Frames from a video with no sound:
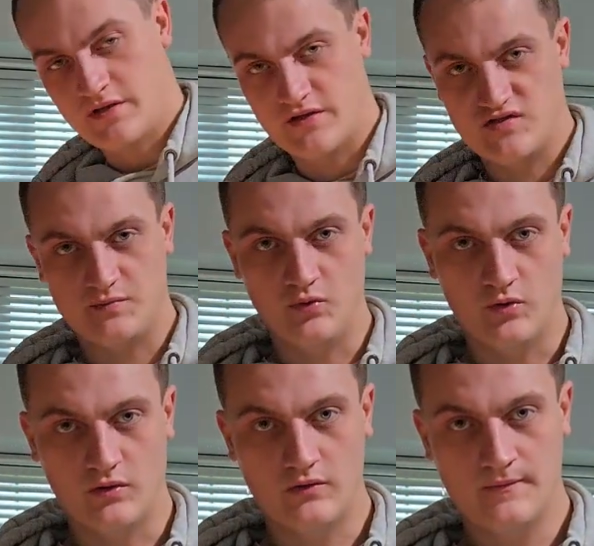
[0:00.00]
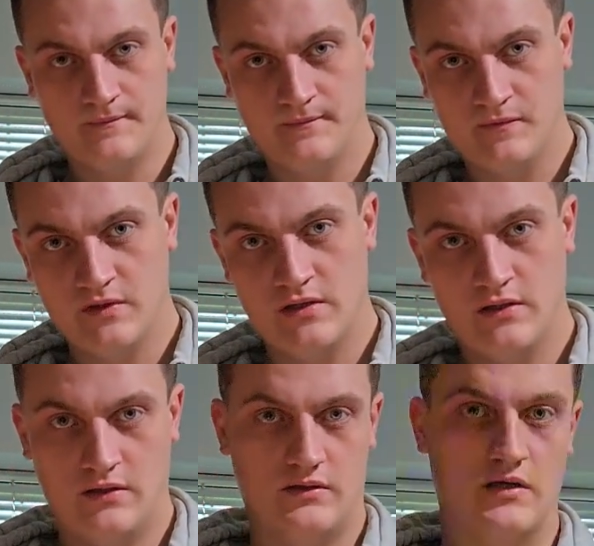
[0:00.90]
a spool,
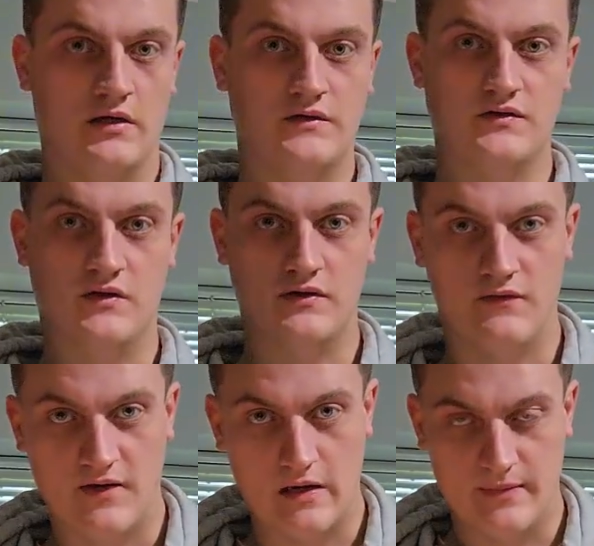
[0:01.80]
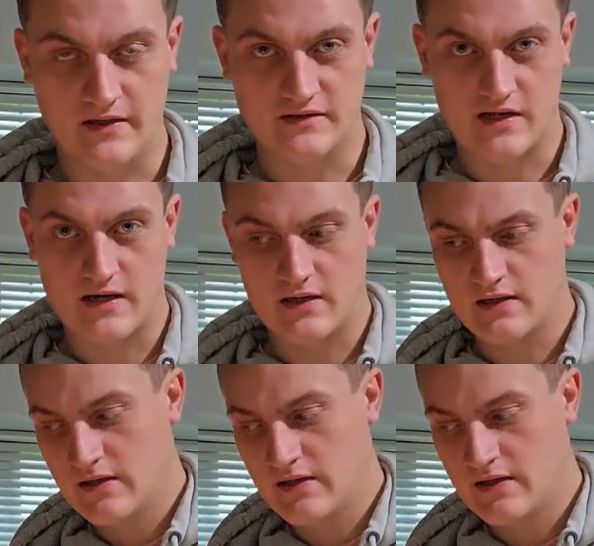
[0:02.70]
and then into the developing tank,